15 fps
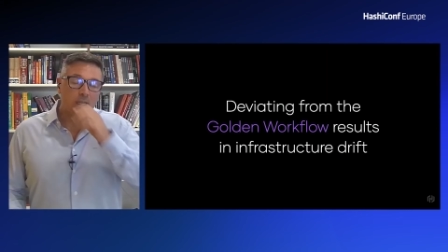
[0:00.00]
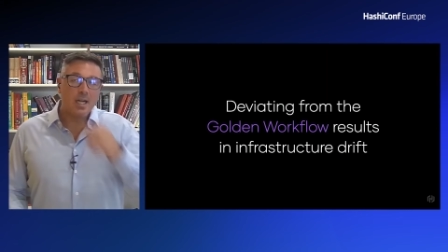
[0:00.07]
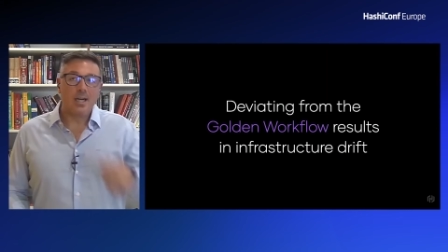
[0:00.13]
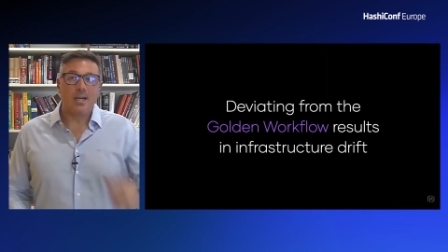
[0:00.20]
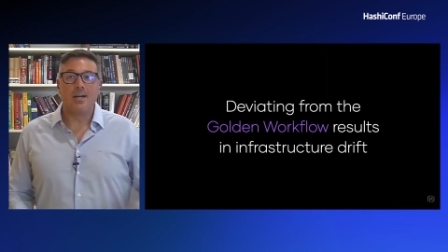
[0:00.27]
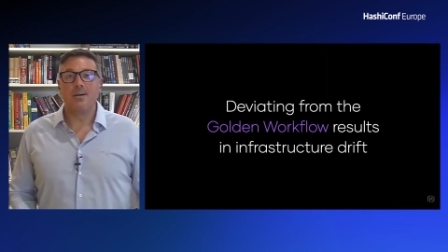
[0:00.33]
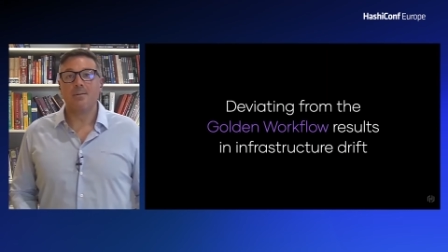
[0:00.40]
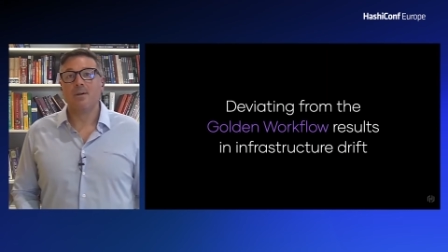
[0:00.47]

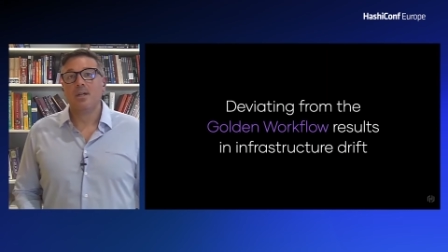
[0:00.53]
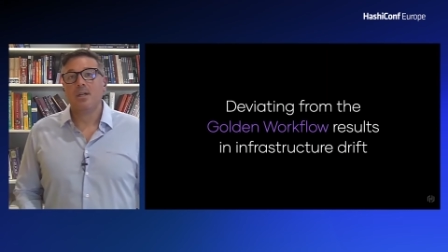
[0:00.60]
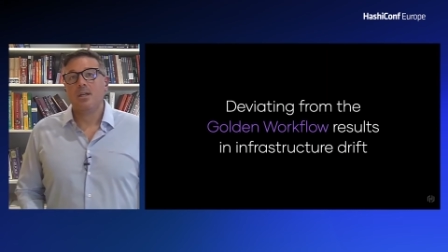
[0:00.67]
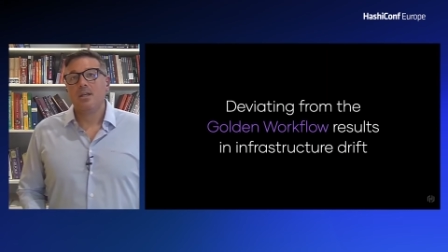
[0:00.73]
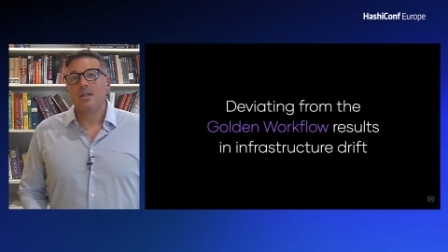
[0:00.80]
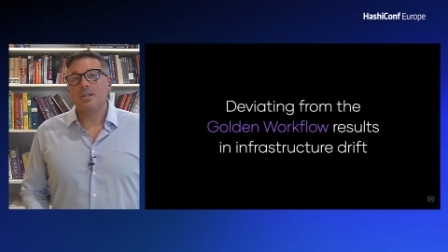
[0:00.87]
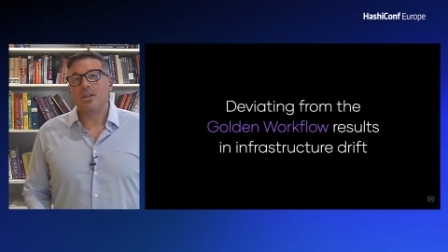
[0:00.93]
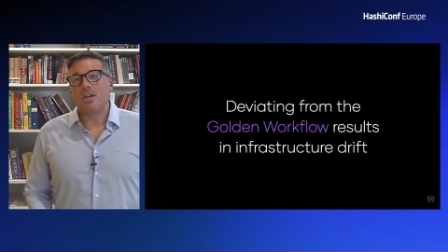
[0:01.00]
Uh,
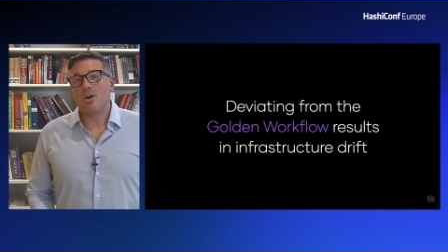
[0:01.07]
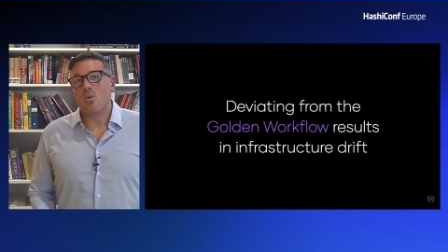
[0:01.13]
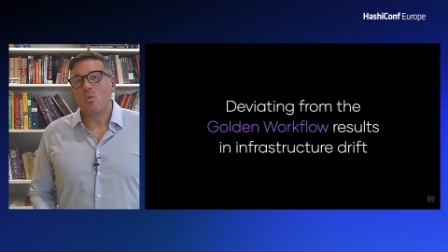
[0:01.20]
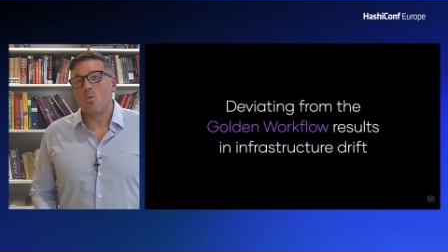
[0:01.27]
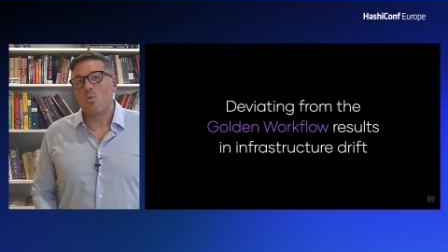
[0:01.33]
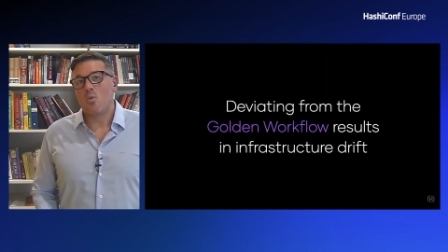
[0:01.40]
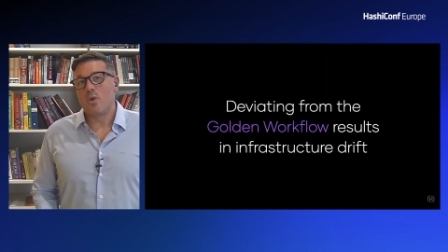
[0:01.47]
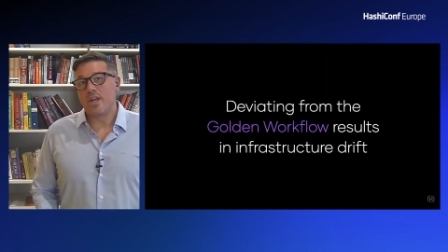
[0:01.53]
you
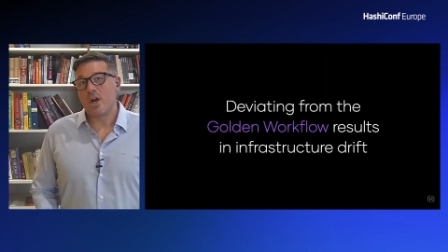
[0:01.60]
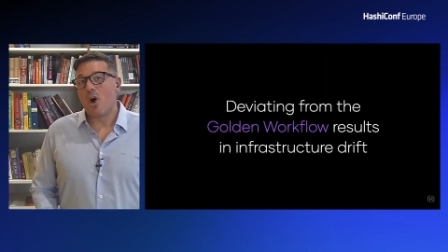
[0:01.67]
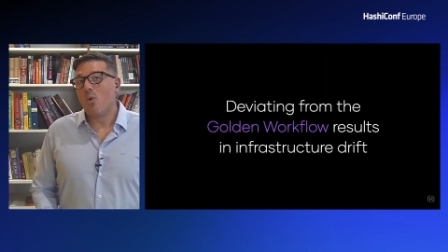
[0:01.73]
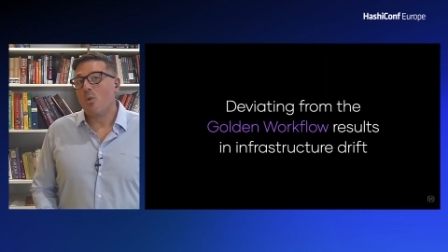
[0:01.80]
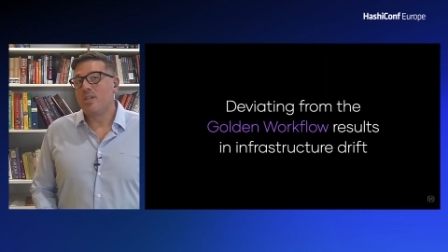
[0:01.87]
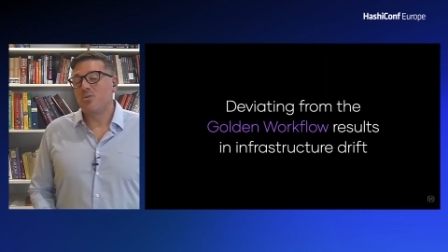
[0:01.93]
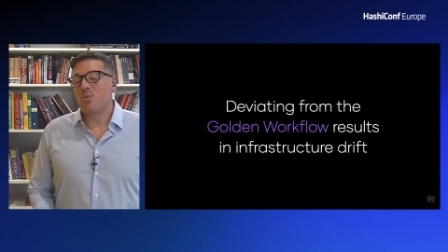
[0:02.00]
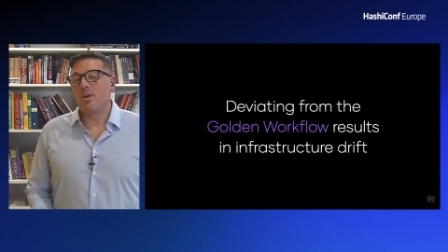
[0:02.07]
know, we
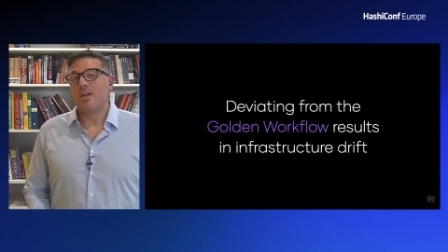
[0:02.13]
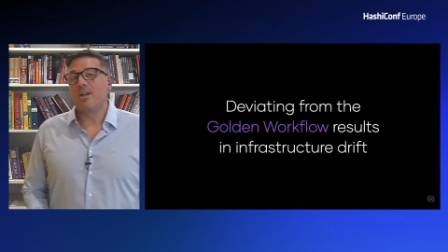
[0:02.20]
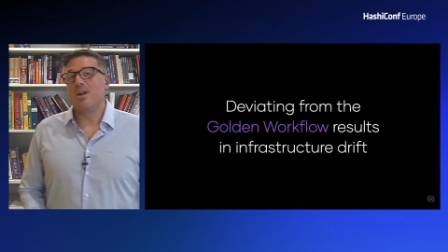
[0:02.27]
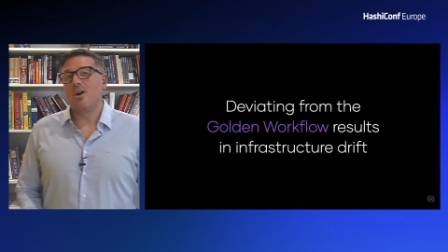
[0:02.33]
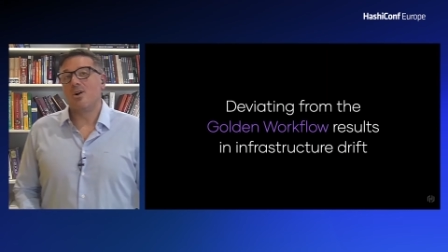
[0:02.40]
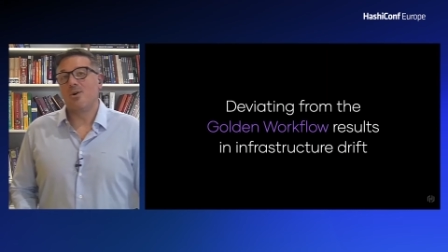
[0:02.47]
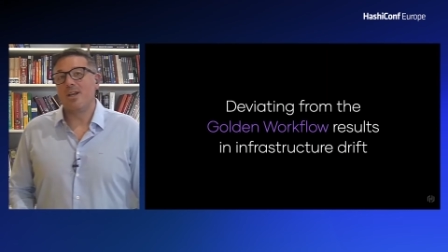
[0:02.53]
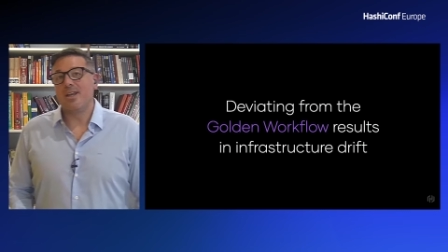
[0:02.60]
always want to
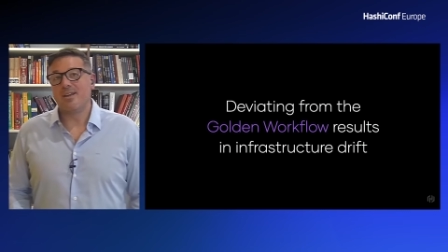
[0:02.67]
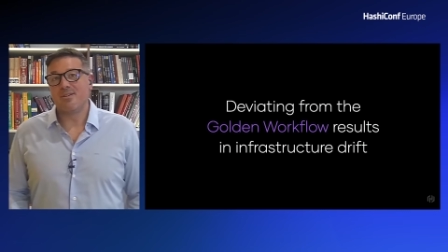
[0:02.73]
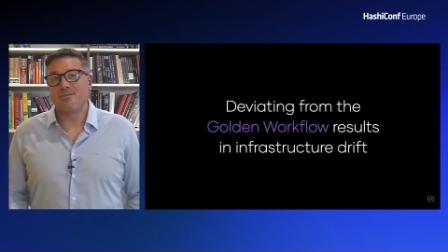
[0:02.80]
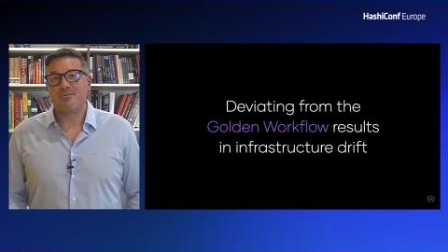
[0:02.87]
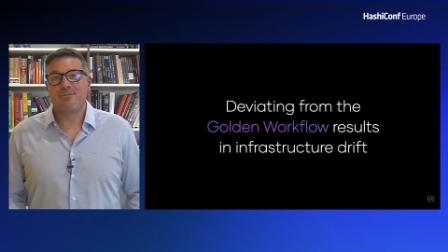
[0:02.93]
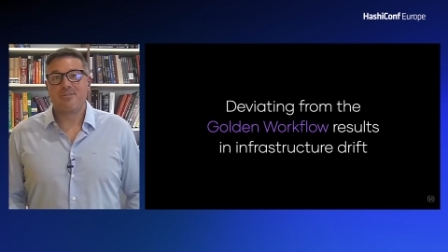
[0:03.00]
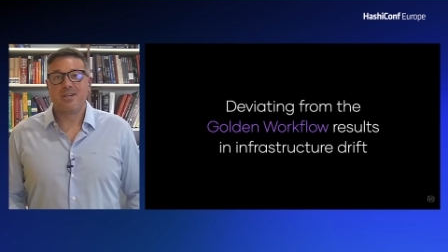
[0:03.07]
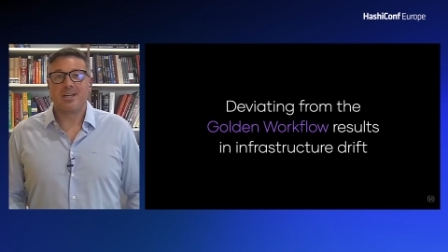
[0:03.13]
know
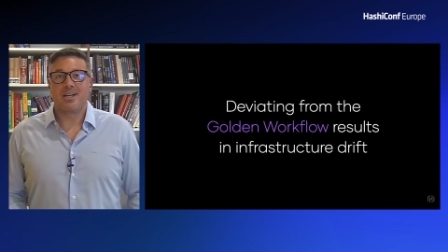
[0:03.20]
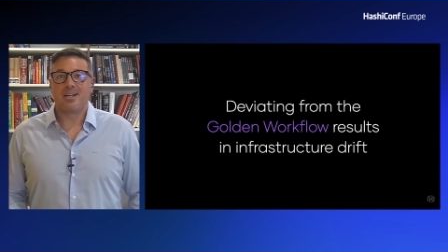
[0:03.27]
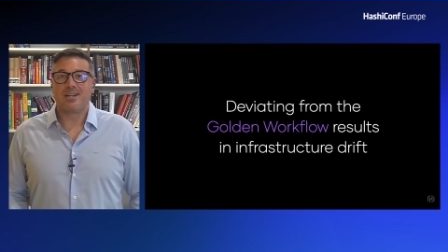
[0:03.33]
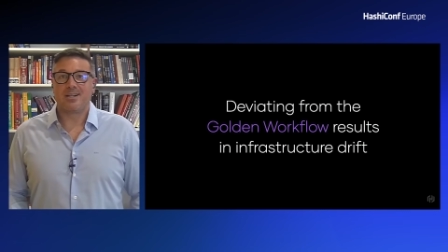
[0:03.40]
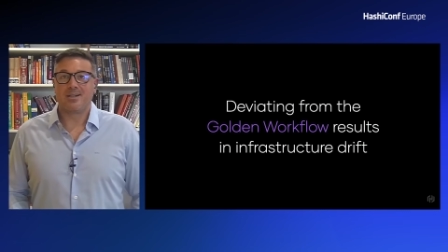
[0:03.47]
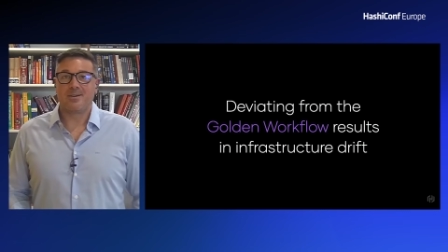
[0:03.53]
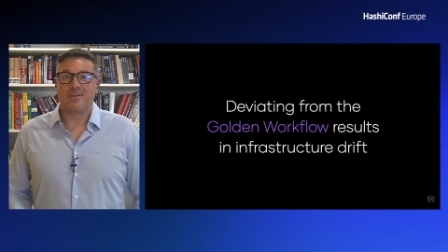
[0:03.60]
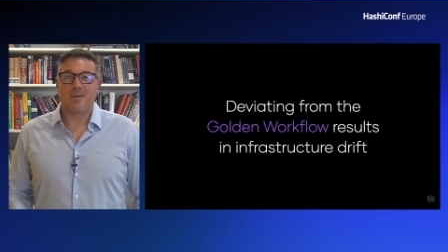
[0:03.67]
if
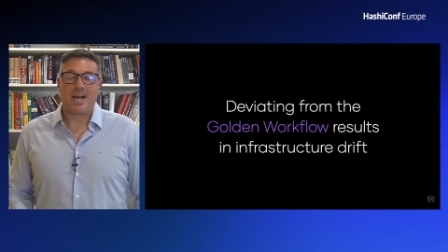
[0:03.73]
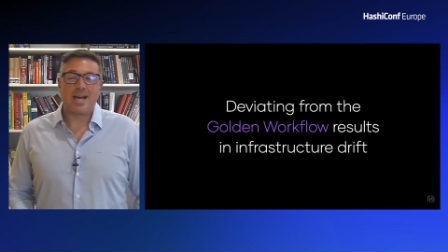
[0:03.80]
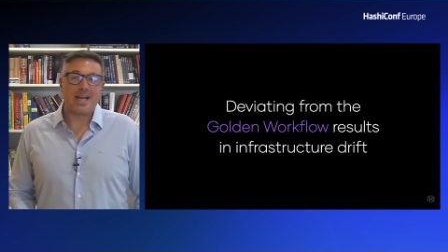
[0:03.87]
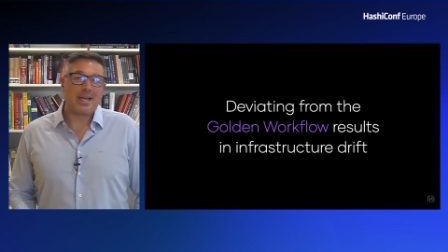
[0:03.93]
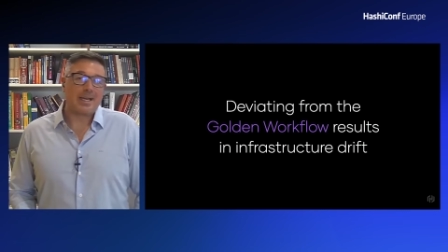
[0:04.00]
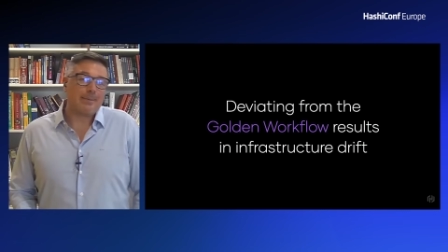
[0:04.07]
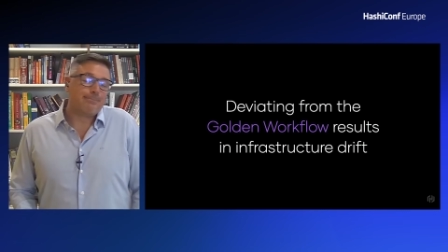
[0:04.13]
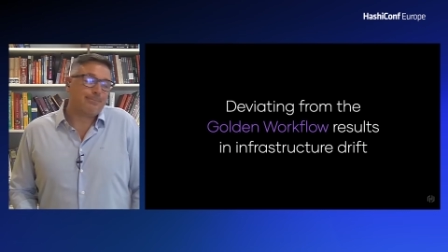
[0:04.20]
uh,
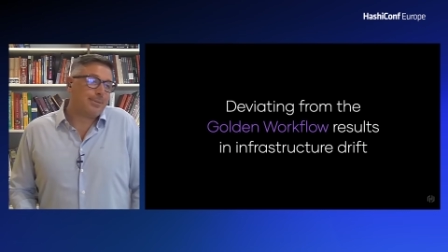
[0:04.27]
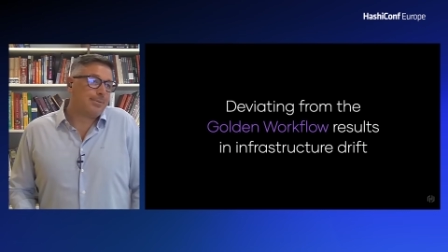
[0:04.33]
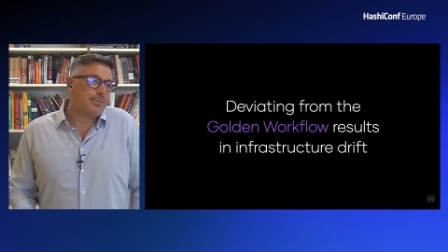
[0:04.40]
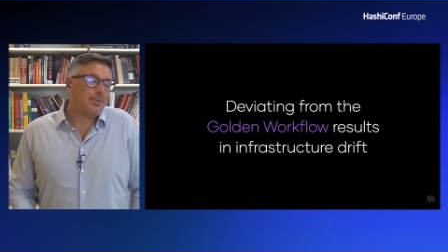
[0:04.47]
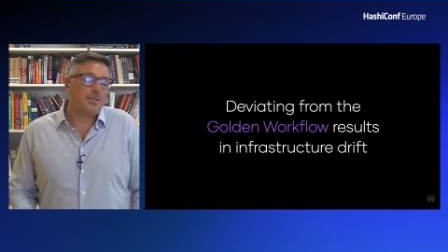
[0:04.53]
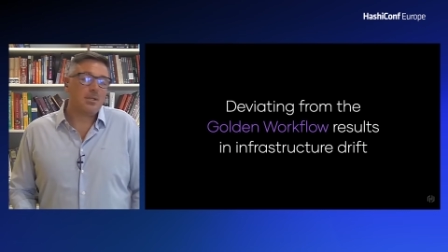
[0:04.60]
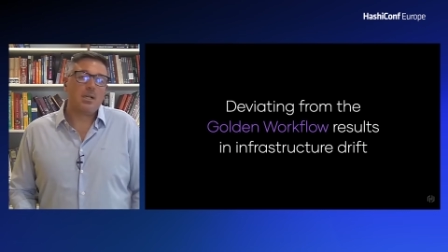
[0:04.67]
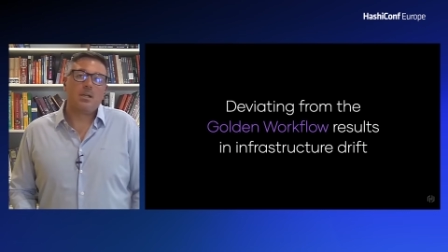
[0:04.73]
and
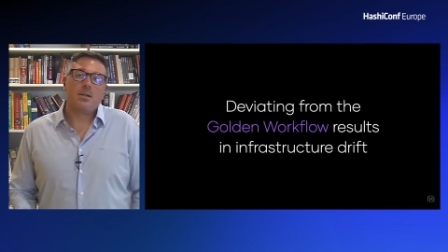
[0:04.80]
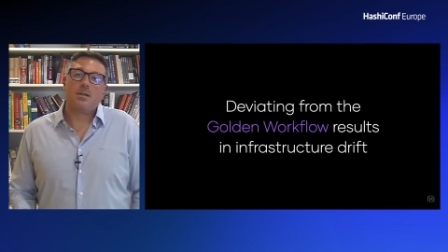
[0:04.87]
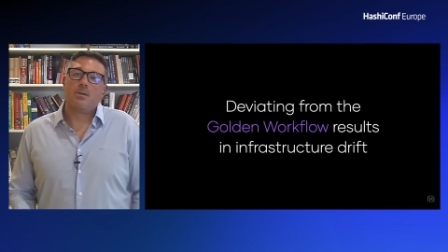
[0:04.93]
uh,